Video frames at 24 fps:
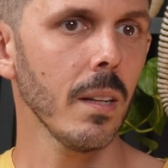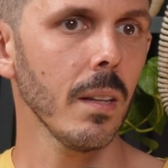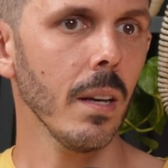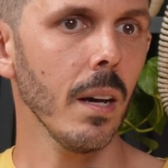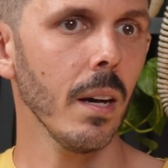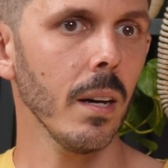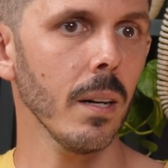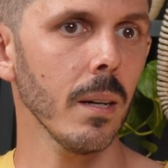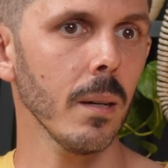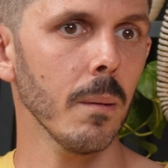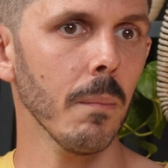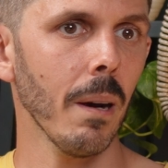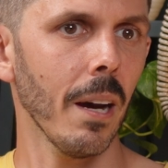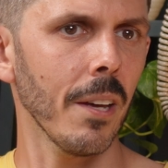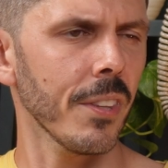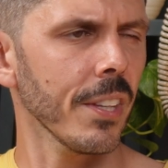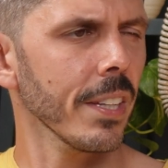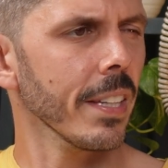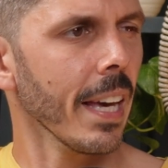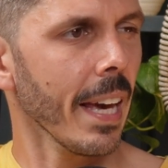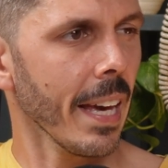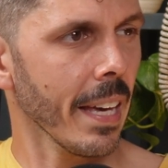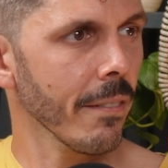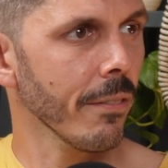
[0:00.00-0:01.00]
I
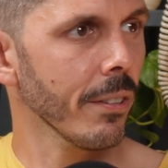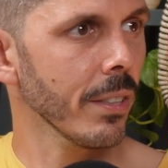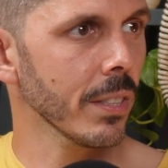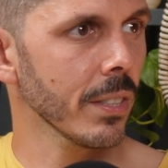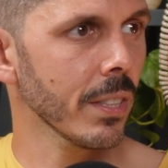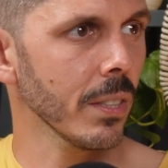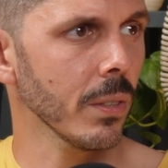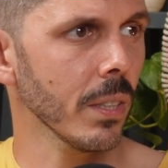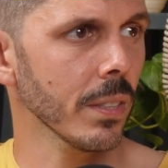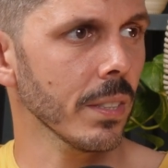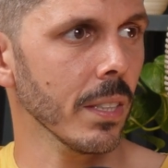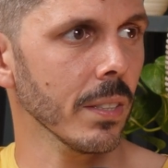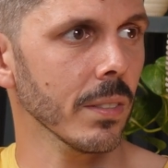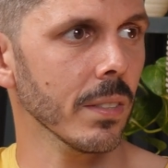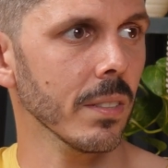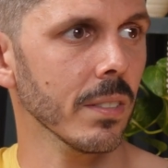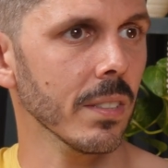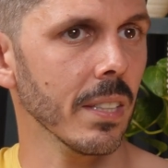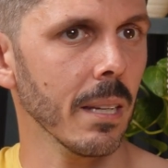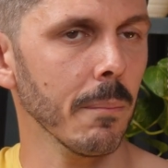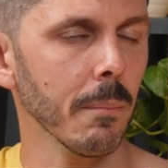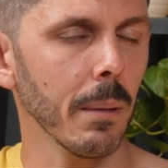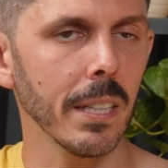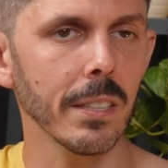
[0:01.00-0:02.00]
think Ava does the
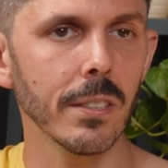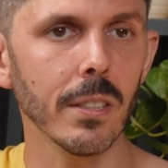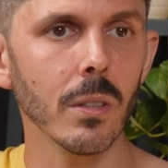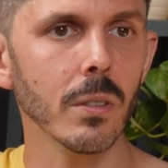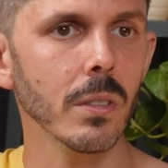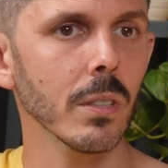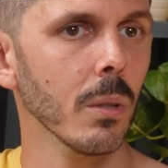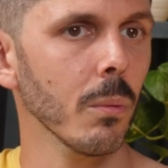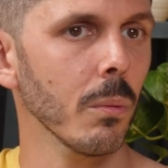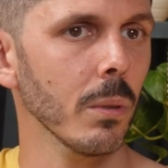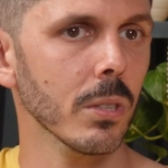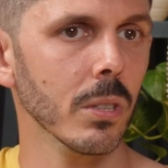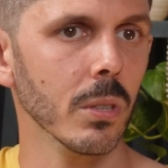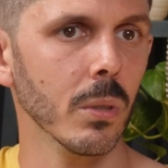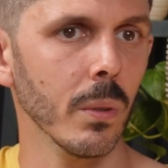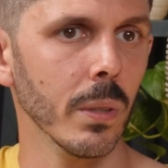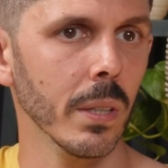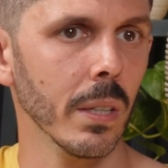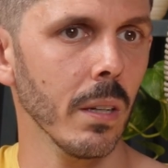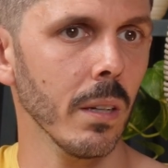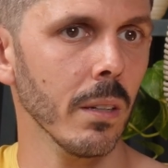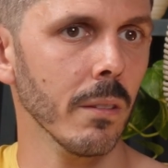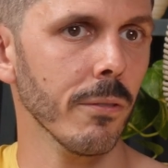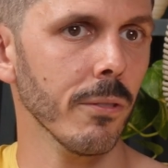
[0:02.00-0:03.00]
same. I don't know what's
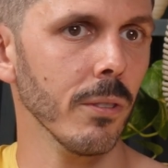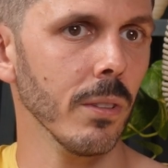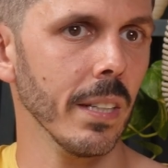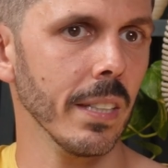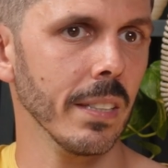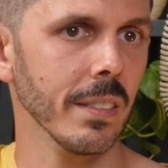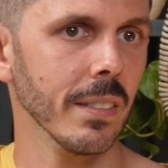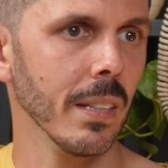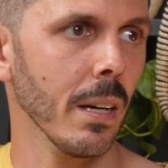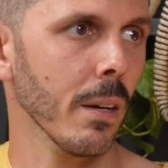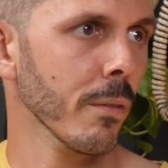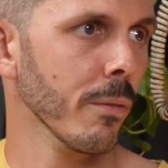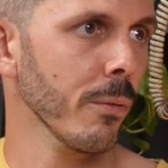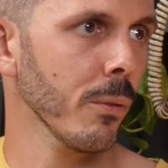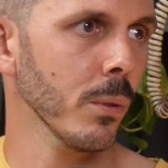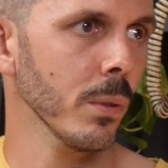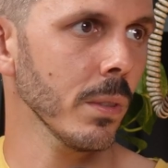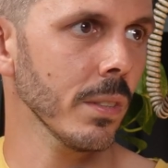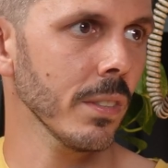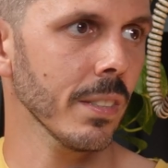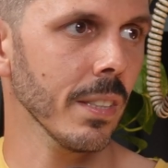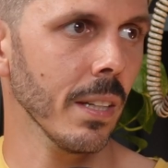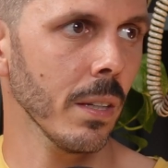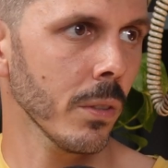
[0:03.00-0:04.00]
going on for like Soundful
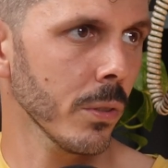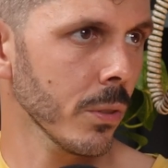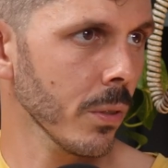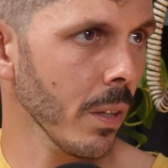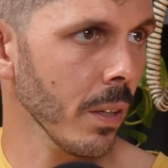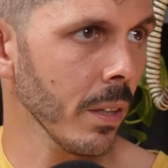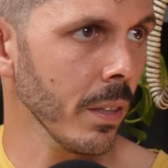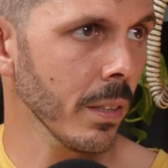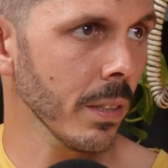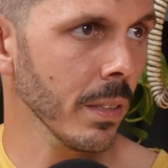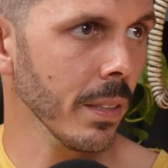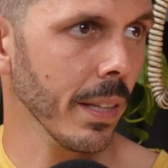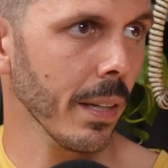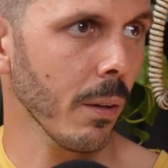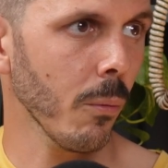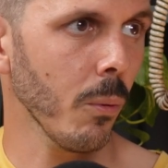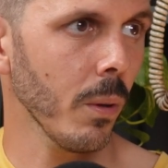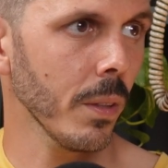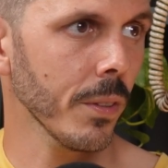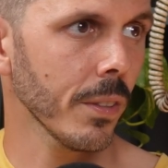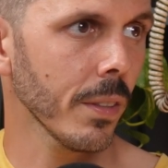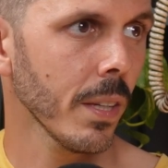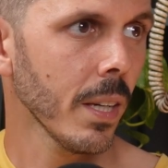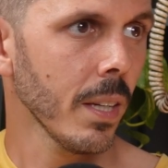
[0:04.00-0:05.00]
and Sounddraw, and like
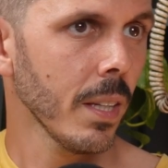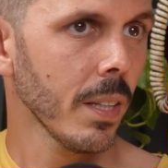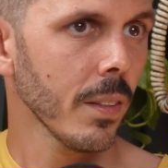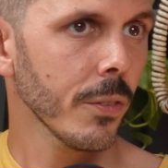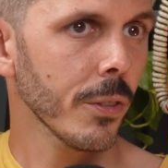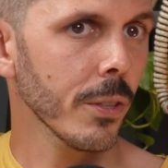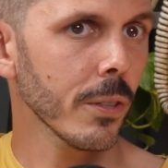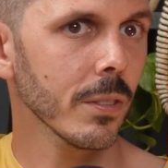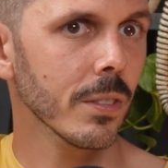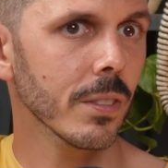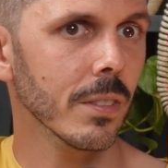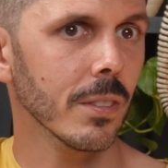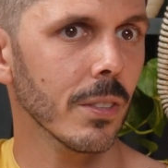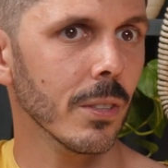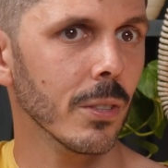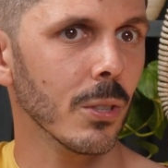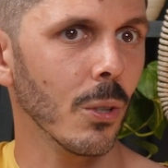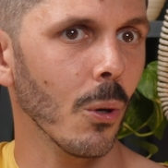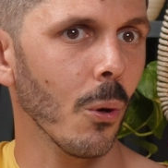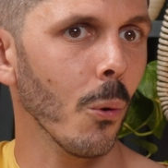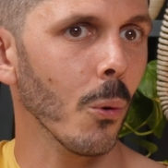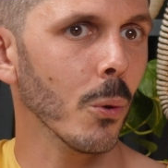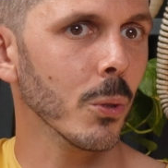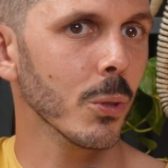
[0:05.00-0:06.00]
what there's a
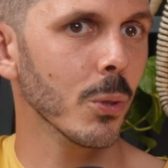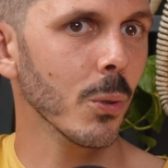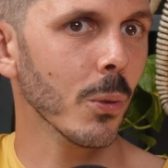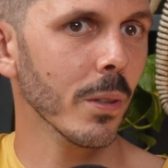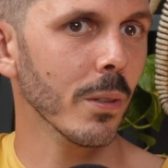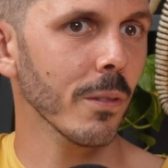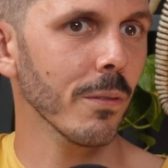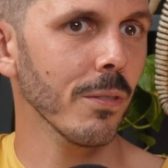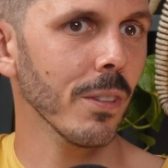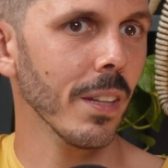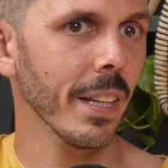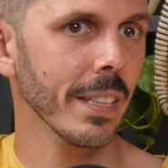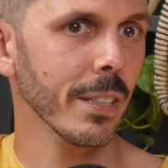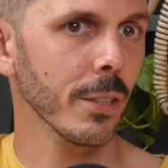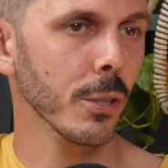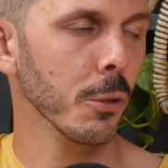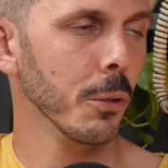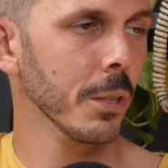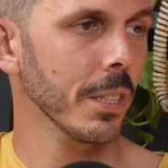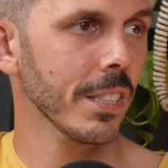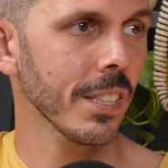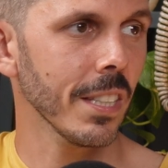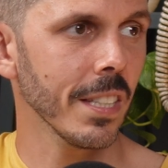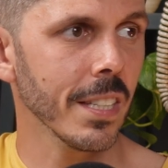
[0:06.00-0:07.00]
whole sort of like
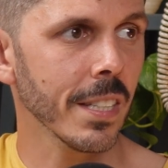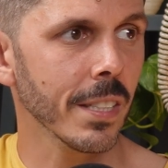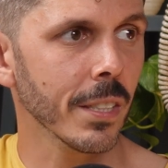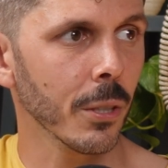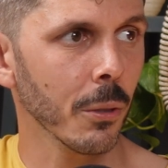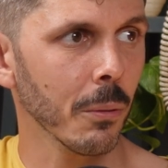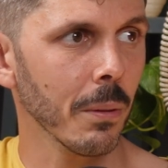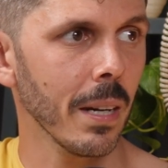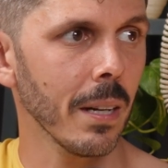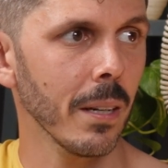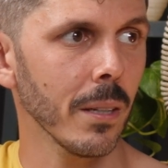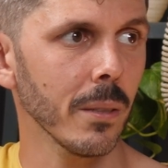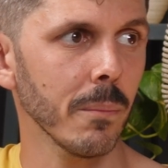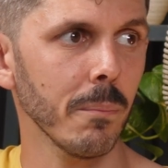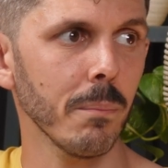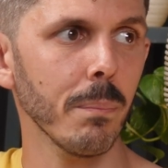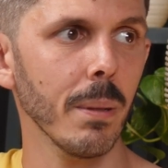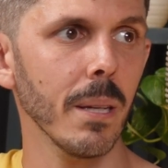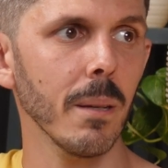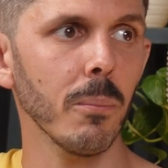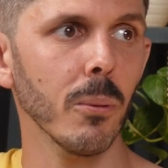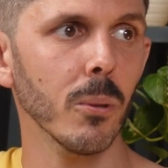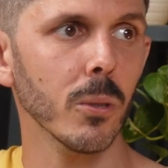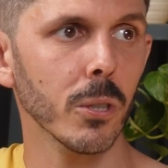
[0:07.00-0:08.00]
critique around
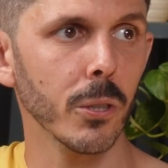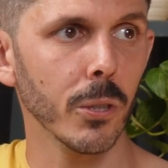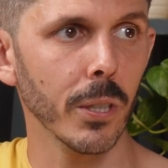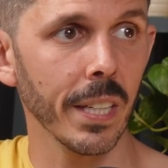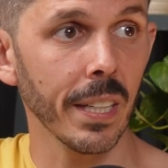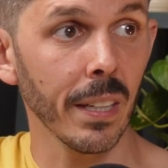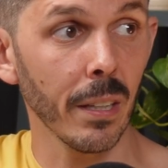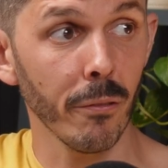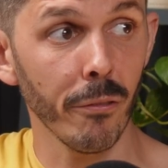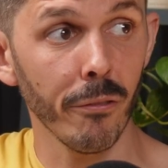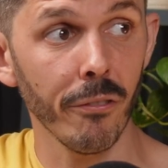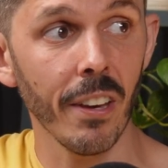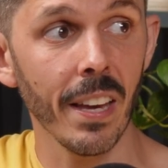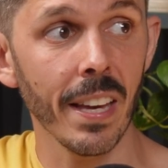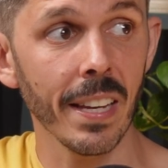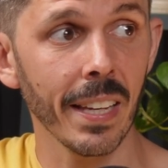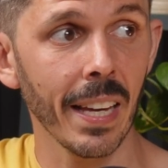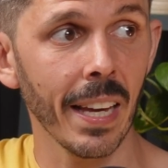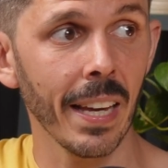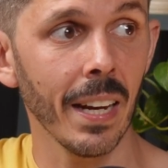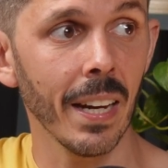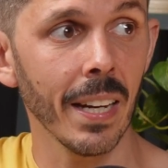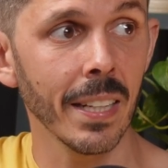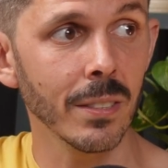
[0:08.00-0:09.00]
people creating fake
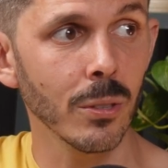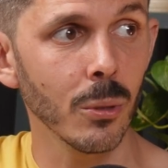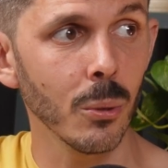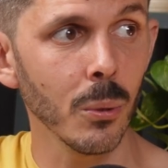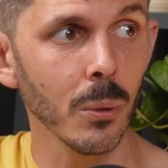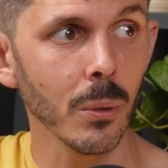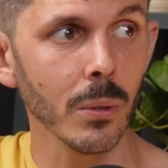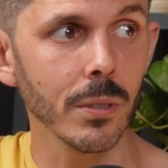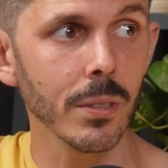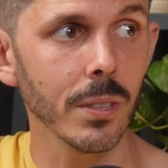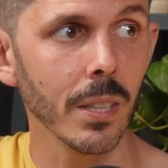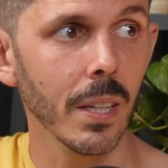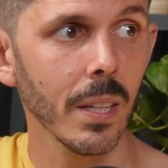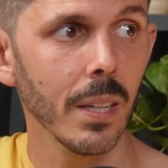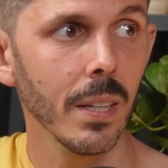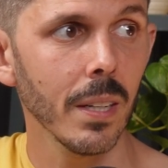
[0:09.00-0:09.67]
AI tools.